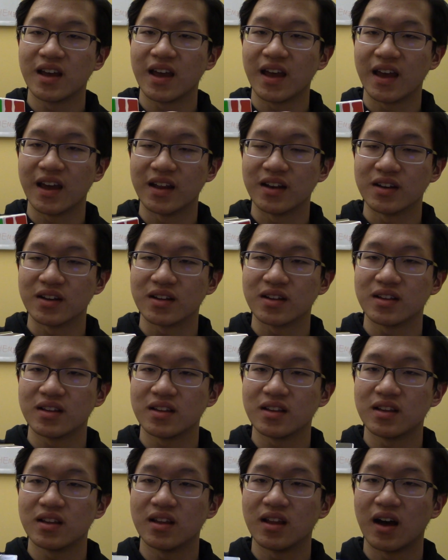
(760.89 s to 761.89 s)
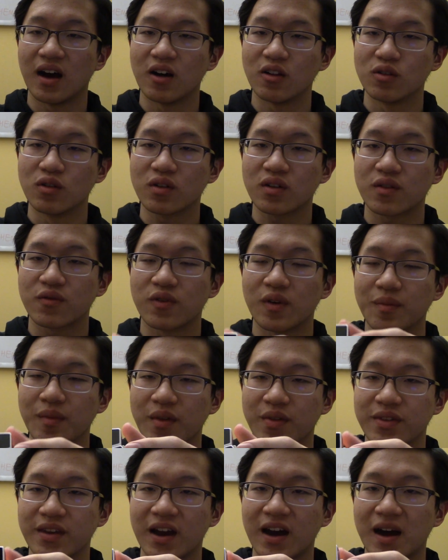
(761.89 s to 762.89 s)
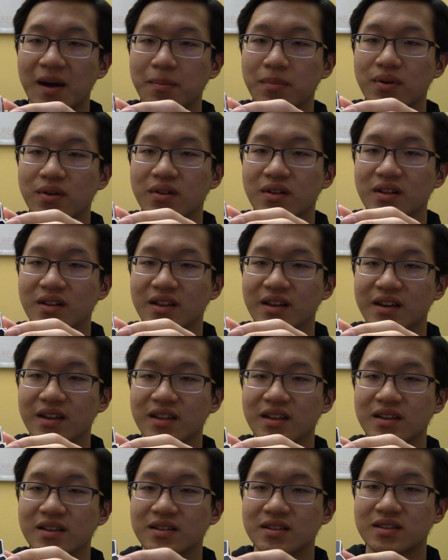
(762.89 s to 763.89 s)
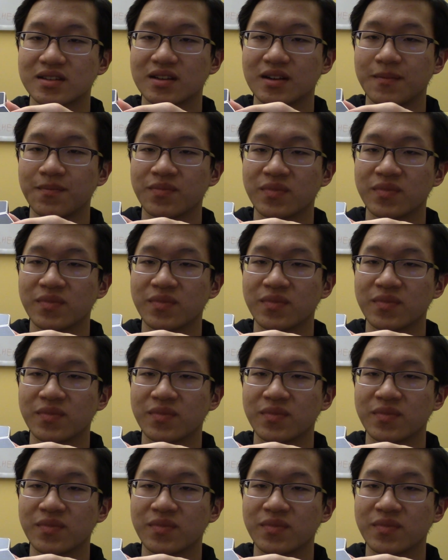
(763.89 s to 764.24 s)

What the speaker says: and I'll look from the top like this,